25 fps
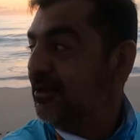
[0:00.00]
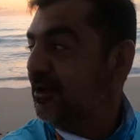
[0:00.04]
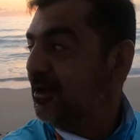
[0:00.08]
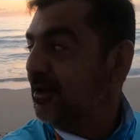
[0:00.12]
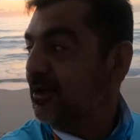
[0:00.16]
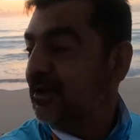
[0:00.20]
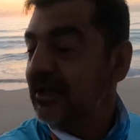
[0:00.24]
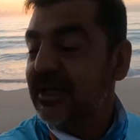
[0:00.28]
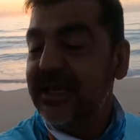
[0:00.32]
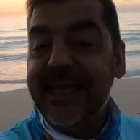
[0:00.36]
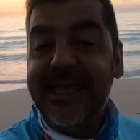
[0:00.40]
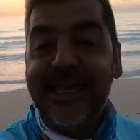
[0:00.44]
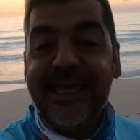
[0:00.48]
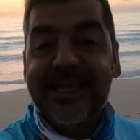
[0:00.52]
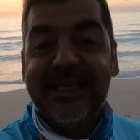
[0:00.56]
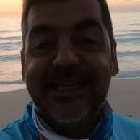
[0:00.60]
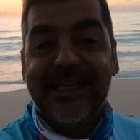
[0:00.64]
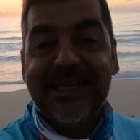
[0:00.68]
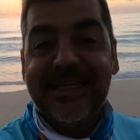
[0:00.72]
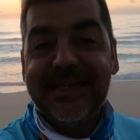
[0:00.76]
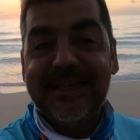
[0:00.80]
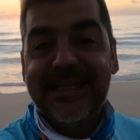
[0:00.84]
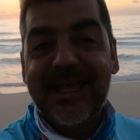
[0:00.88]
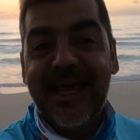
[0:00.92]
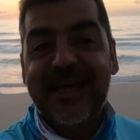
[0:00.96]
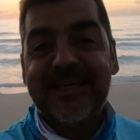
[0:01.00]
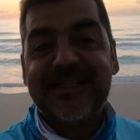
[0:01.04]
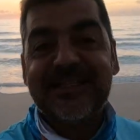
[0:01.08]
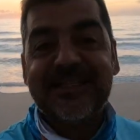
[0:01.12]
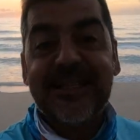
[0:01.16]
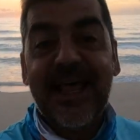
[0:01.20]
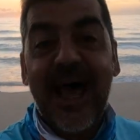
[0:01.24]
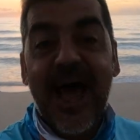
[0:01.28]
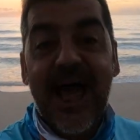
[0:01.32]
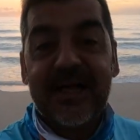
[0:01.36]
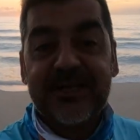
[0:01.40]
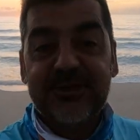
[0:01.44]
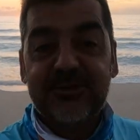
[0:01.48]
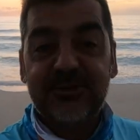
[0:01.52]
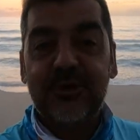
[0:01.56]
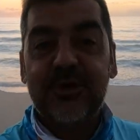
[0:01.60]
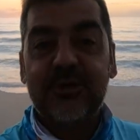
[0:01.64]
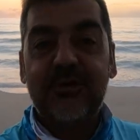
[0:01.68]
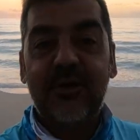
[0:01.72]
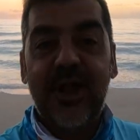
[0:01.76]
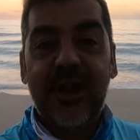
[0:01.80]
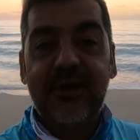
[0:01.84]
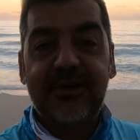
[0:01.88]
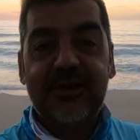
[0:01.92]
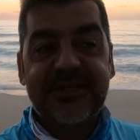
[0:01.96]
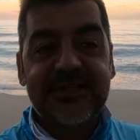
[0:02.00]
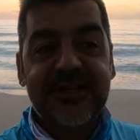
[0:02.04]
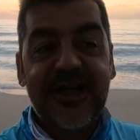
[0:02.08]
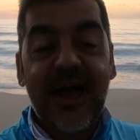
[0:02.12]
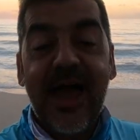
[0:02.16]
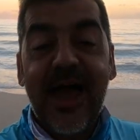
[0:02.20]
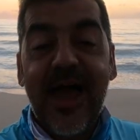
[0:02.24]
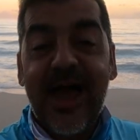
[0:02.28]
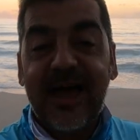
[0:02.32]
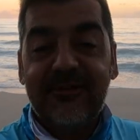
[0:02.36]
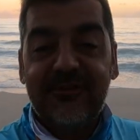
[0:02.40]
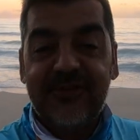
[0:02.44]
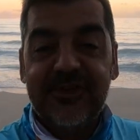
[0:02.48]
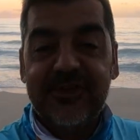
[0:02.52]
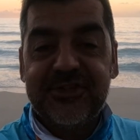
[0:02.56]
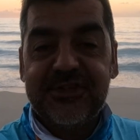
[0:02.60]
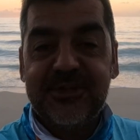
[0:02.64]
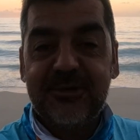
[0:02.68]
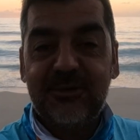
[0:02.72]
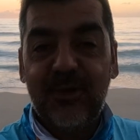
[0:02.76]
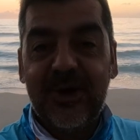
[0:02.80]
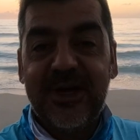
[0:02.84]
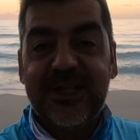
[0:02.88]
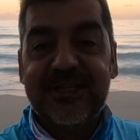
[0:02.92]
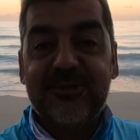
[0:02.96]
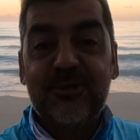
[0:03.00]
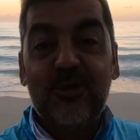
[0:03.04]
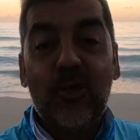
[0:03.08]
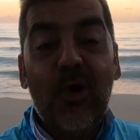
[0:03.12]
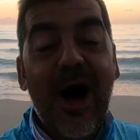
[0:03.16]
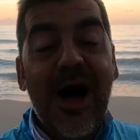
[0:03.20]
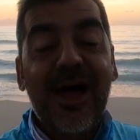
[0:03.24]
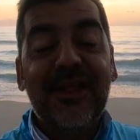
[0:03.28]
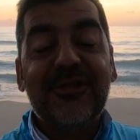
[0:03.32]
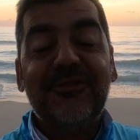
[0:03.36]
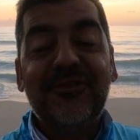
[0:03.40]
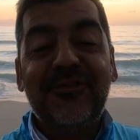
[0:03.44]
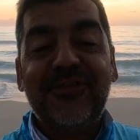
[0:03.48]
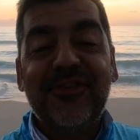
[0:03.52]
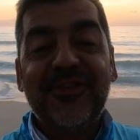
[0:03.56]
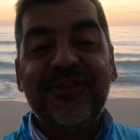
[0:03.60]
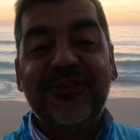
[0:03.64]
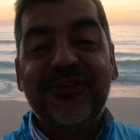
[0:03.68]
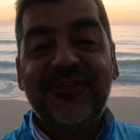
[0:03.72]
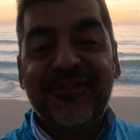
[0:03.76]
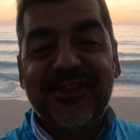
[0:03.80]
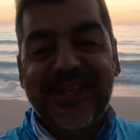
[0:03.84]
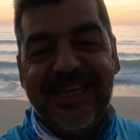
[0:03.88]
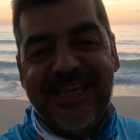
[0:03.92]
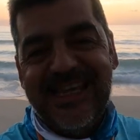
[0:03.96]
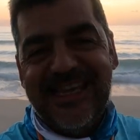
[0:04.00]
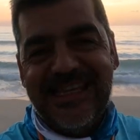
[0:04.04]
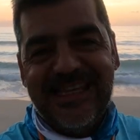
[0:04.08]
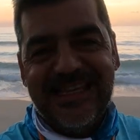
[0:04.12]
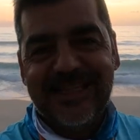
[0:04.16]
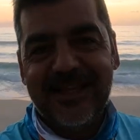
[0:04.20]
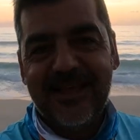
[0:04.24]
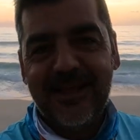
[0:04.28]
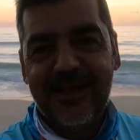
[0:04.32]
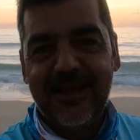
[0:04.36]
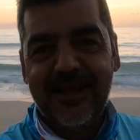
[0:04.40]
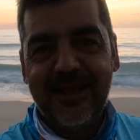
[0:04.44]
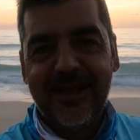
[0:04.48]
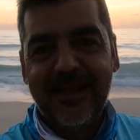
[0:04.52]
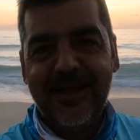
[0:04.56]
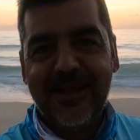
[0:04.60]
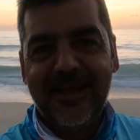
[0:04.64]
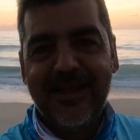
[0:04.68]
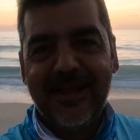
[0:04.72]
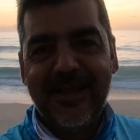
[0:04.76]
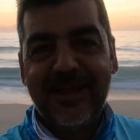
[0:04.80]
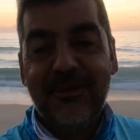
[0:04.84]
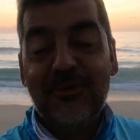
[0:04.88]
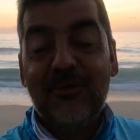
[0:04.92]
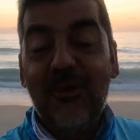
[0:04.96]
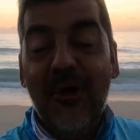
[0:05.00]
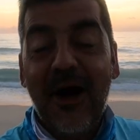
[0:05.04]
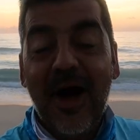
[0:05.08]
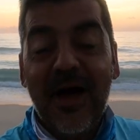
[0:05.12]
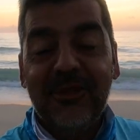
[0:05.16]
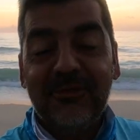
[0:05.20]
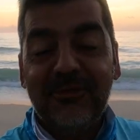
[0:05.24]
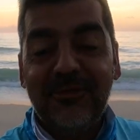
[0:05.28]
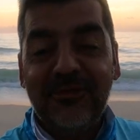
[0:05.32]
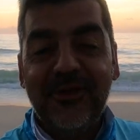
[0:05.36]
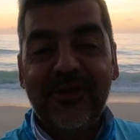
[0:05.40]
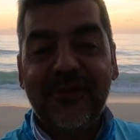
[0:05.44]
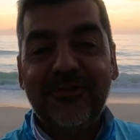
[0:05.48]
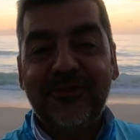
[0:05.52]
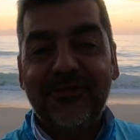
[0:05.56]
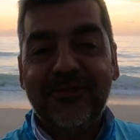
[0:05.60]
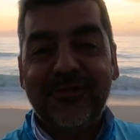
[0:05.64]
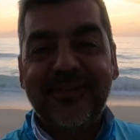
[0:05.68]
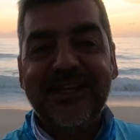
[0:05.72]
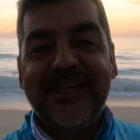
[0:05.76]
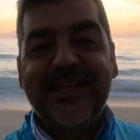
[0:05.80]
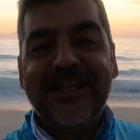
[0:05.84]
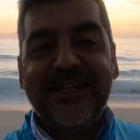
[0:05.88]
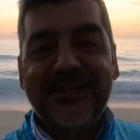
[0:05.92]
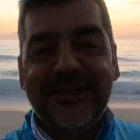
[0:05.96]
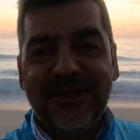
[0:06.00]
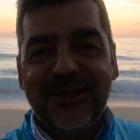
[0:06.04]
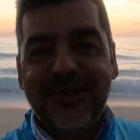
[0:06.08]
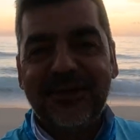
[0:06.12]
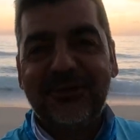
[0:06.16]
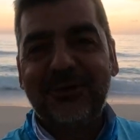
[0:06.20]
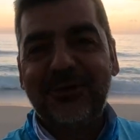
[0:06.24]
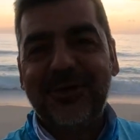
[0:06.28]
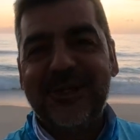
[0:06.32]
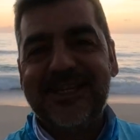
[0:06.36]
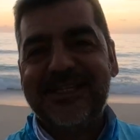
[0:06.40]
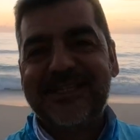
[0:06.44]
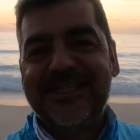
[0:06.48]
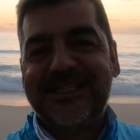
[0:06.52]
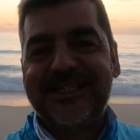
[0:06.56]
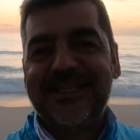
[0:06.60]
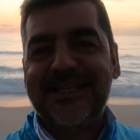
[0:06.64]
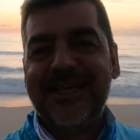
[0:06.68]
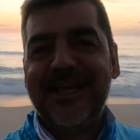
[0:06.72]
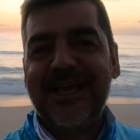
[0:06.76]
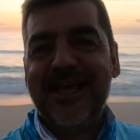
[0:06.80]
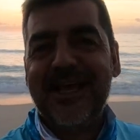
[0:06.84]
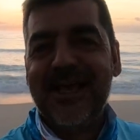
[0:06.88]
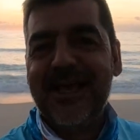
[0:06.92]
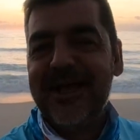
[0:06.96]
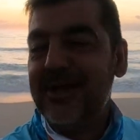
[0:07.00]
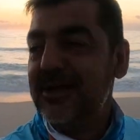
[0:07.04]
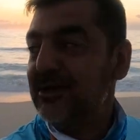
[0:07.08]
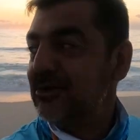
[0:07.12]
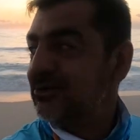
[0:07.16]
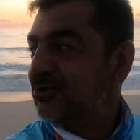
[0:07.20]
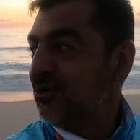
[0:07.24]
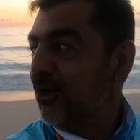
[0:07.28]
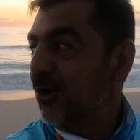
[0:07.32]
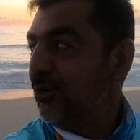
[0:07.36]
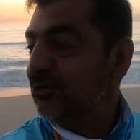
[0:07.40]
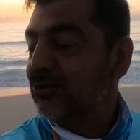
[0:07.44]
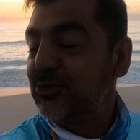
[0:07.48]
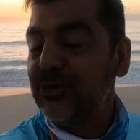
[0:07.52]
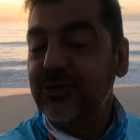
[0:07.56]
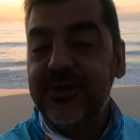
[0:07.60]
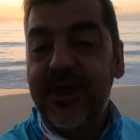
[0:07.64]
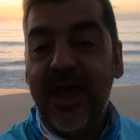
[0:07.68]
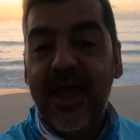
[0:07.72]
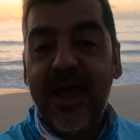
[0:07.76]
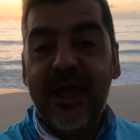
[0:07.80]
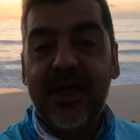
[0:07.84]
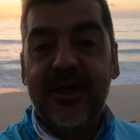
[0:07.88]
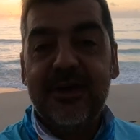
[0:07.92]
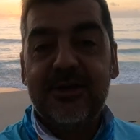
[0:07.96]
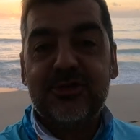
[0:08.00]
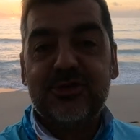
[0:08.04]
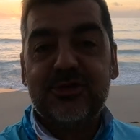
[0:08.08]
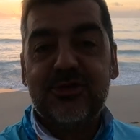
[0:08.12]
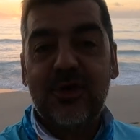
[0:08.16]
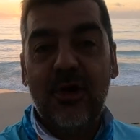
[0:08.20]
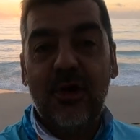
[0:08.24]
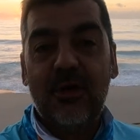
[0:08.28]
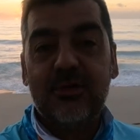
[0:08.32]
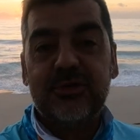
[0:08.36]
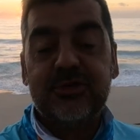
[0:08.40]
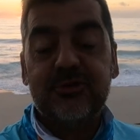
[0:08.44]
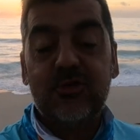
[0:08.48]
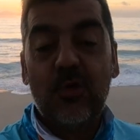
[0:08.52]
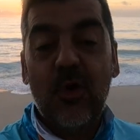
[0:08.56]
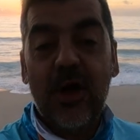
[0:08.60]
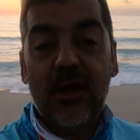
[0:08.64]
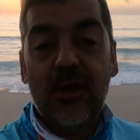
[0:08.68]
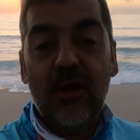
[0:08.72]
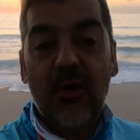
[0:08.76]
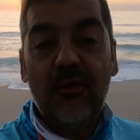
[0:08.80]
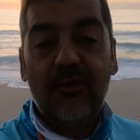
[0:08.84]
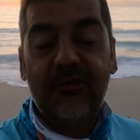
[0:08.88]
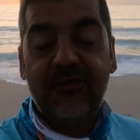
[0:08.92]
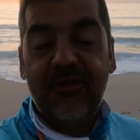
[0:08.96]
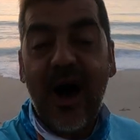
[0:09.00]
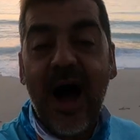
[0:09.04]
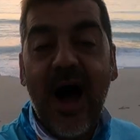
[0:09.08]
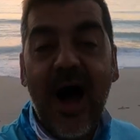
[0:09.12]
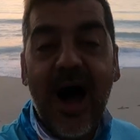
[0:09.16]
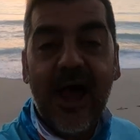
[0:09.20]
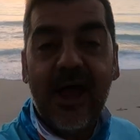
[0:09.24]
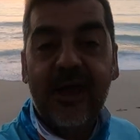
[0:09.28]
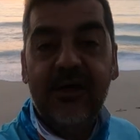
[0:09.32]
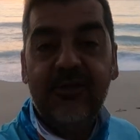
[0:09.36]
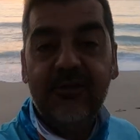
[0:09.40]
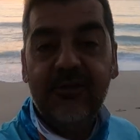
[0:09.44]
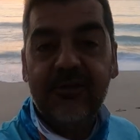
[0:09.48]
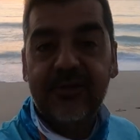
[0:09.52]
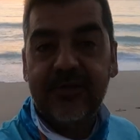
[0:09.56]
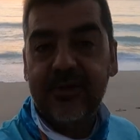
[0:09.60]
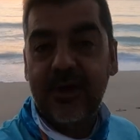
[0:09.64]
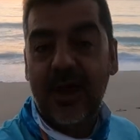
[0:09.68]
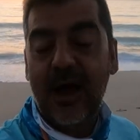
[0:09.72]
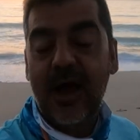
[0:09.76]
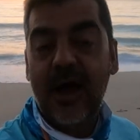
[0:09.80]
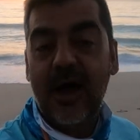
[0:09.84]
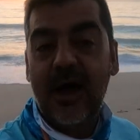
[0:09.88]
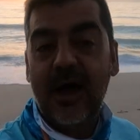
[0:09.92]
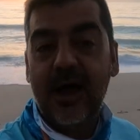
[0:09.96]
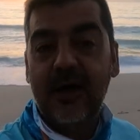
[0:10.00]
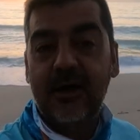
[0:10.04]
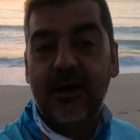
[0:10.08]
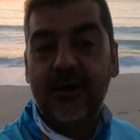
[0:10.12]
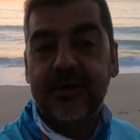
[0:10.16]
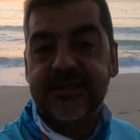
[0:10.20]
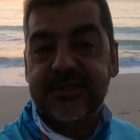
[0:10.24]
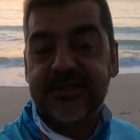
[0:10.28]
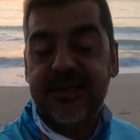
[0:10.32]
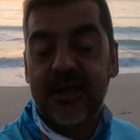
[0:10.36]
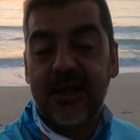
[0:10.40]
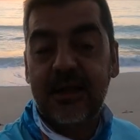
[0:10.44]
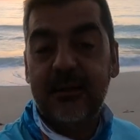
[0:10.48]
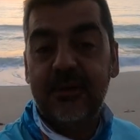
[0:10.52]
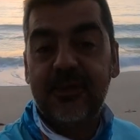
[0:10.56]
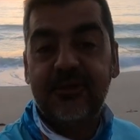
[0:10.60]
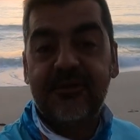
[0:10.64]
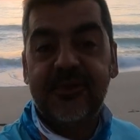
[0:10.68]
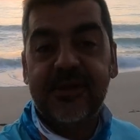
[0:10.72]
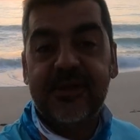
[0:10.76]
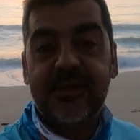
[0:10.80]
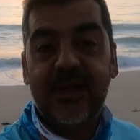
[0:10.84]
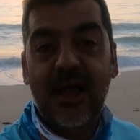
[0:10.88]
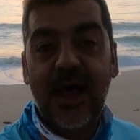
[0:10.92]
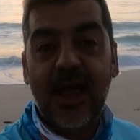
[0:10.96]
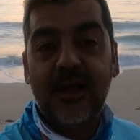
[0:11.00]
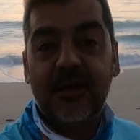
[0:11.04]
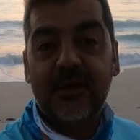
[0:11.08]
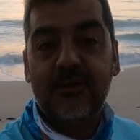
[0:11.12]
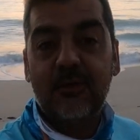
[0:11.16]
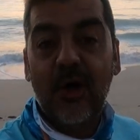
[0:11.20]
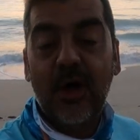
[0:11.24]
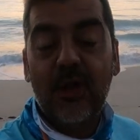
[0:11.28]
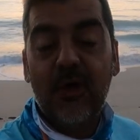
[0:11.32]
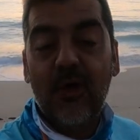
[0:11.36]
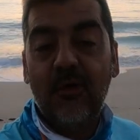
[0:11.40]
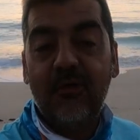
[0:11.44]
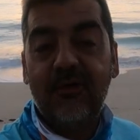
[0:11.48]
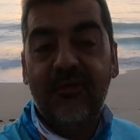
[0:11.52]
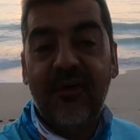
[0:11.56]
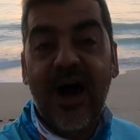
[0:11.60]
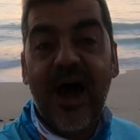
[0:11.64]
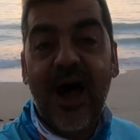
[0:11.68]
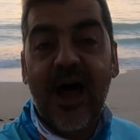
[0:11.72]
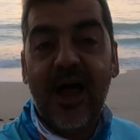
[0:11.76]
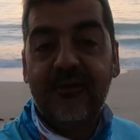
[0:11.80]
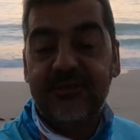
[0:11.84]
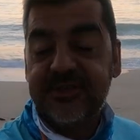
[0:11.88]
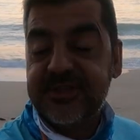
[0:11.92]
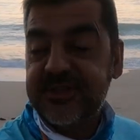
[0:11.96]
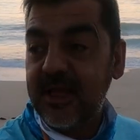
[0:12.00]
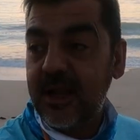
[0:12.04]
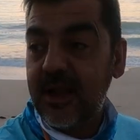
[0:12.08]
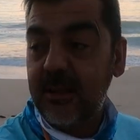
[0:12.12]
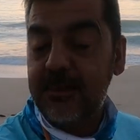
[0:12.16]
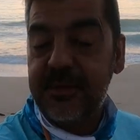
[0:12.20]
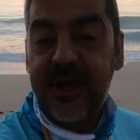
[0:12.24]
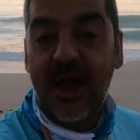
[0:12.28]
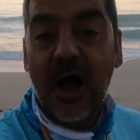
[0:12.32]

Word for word: The heat index last week when I was kayak fishing was 115. 115 degrees. So today it shows 105. Uh, it's gonna feel like 105. It's gonna